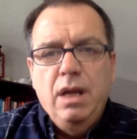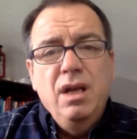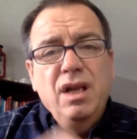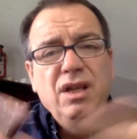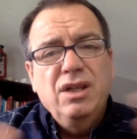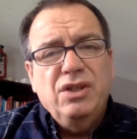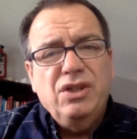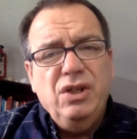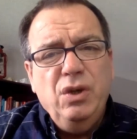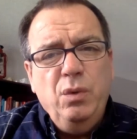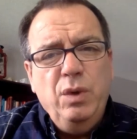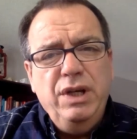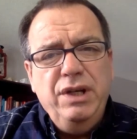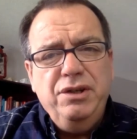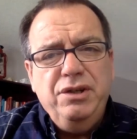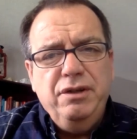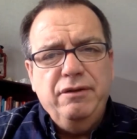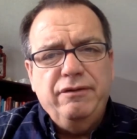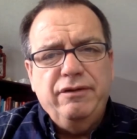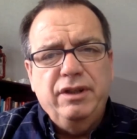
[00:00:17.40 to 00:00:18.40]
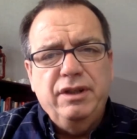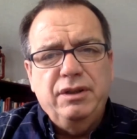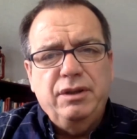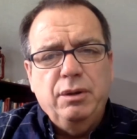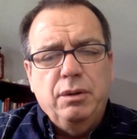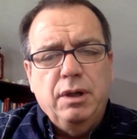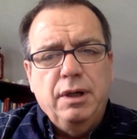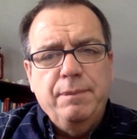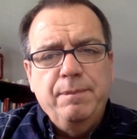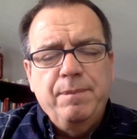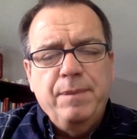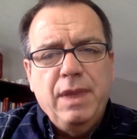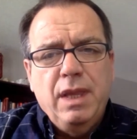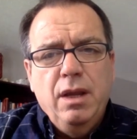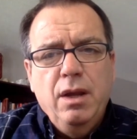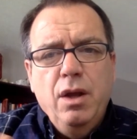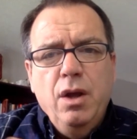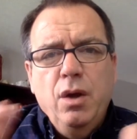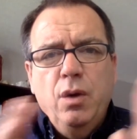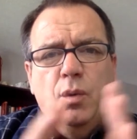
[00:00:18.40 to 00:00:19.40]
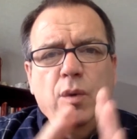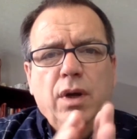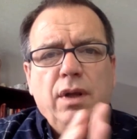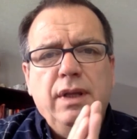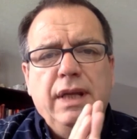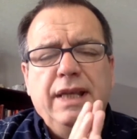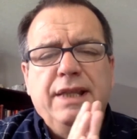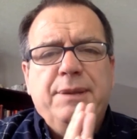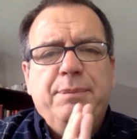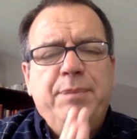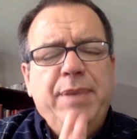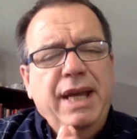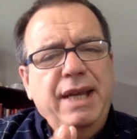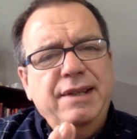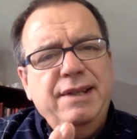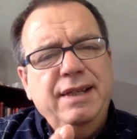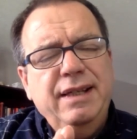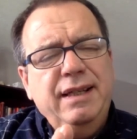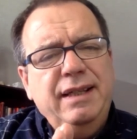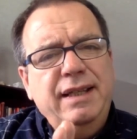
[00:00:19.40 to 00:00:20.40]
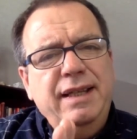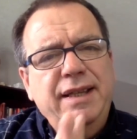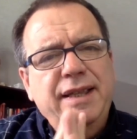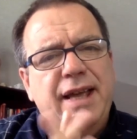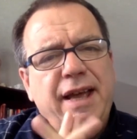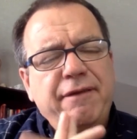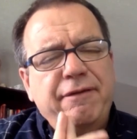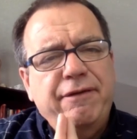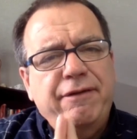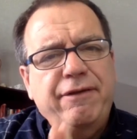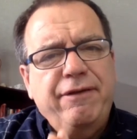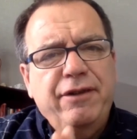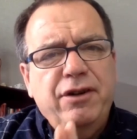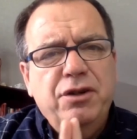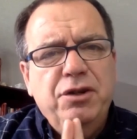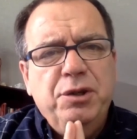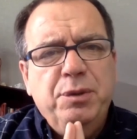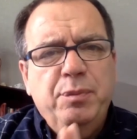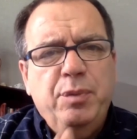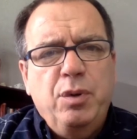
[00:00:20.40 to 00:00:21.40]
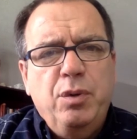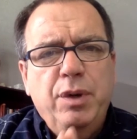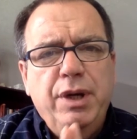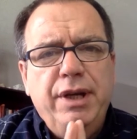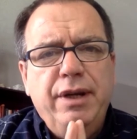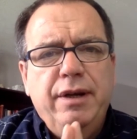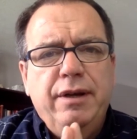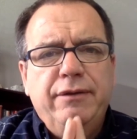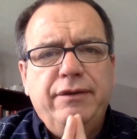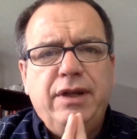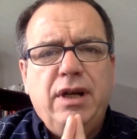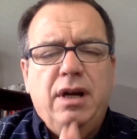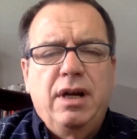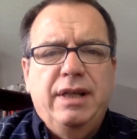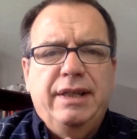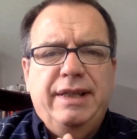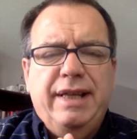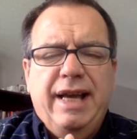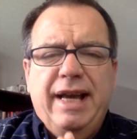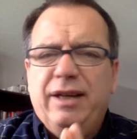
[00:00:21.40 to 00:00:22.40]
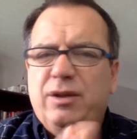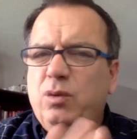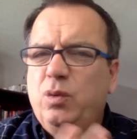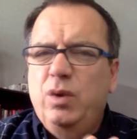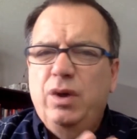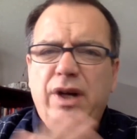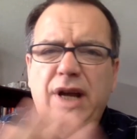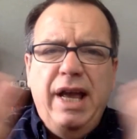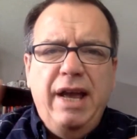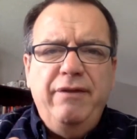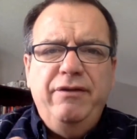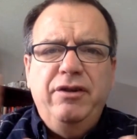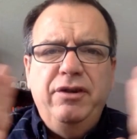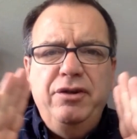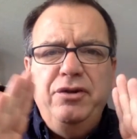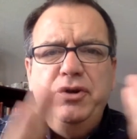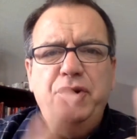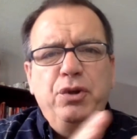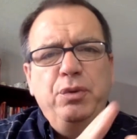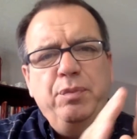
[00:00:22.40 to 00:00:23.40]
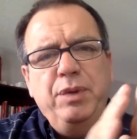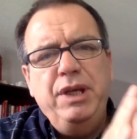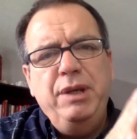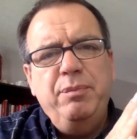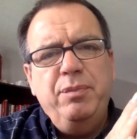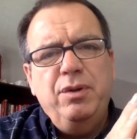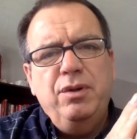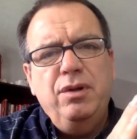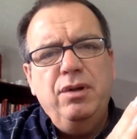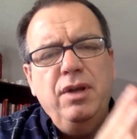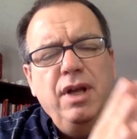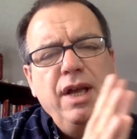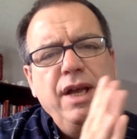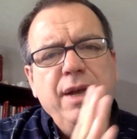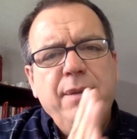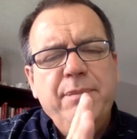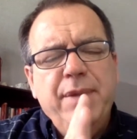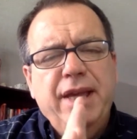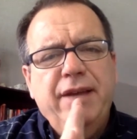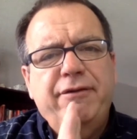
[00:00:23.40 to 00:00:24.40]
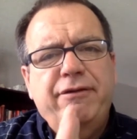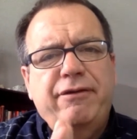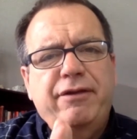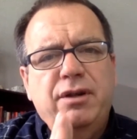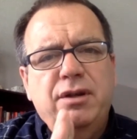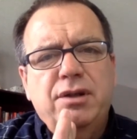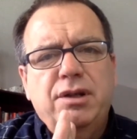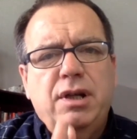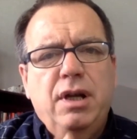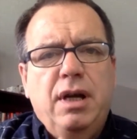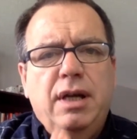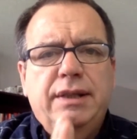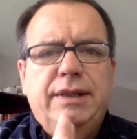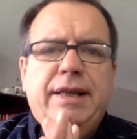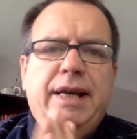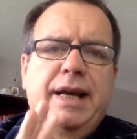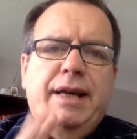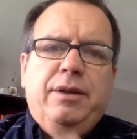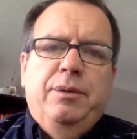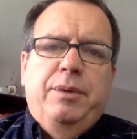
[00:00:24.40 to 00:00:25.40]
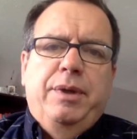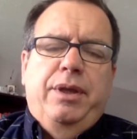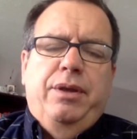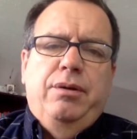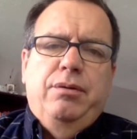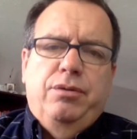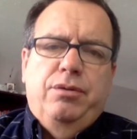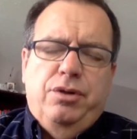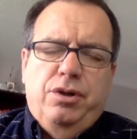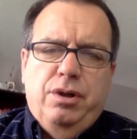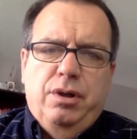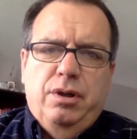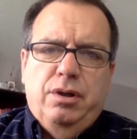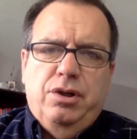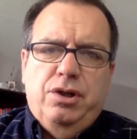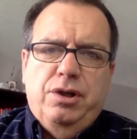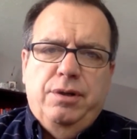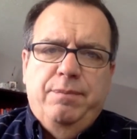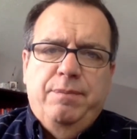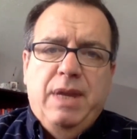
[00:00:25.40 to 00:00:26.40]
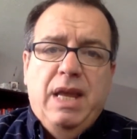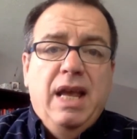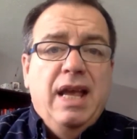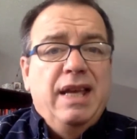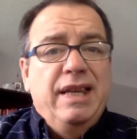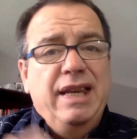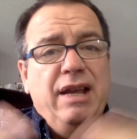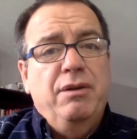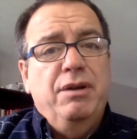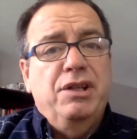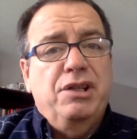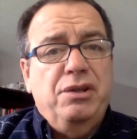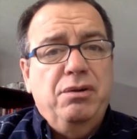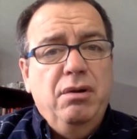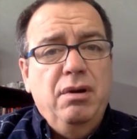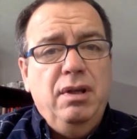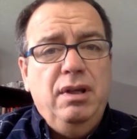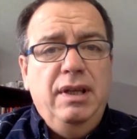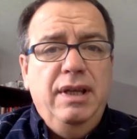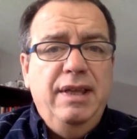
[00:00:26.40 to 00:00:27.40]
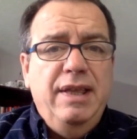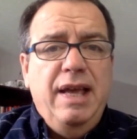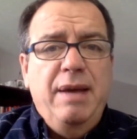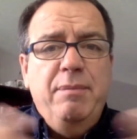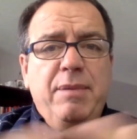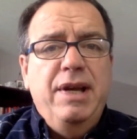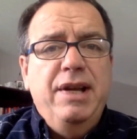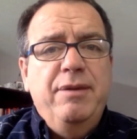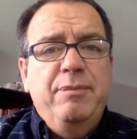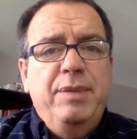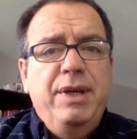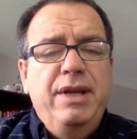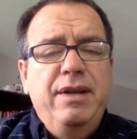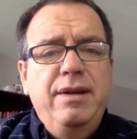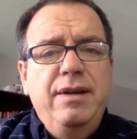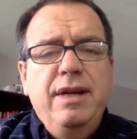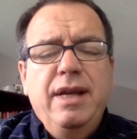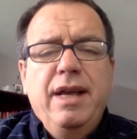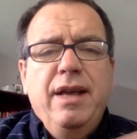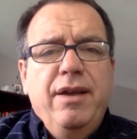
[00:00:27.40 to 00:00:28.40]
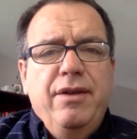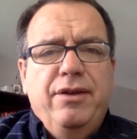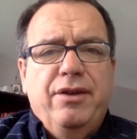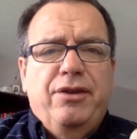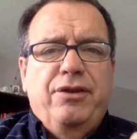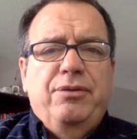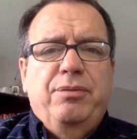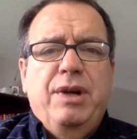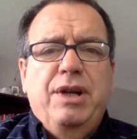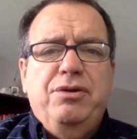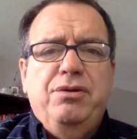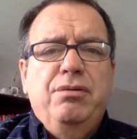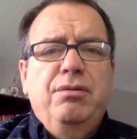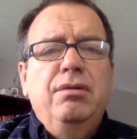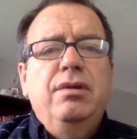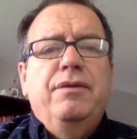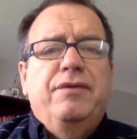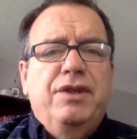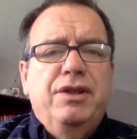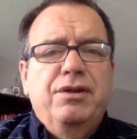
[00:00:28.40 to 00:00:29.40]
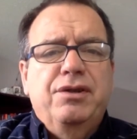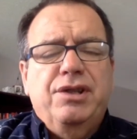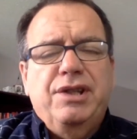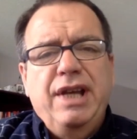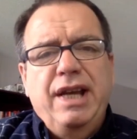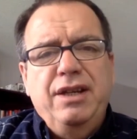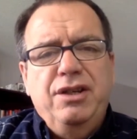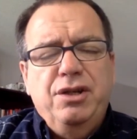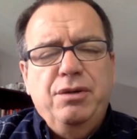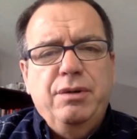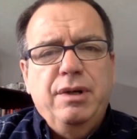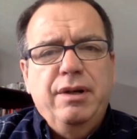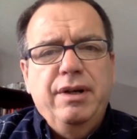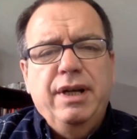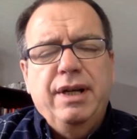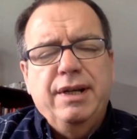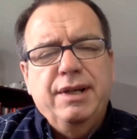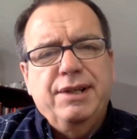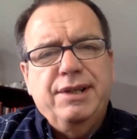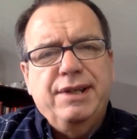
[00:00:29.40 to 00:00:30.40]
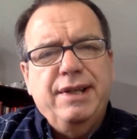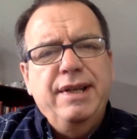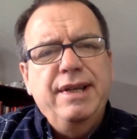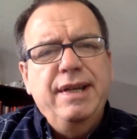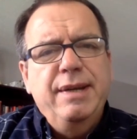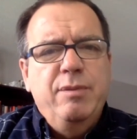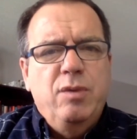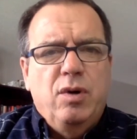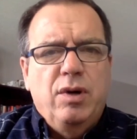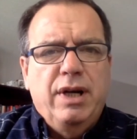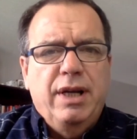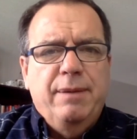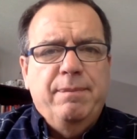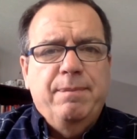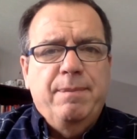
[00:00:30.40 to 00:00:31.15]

So, what is your front door? Well, it's basically that first point of contact wherever new people make first contact with your church. Now, historically, that might have been the threshold of your sanctuary on a Sunday morning.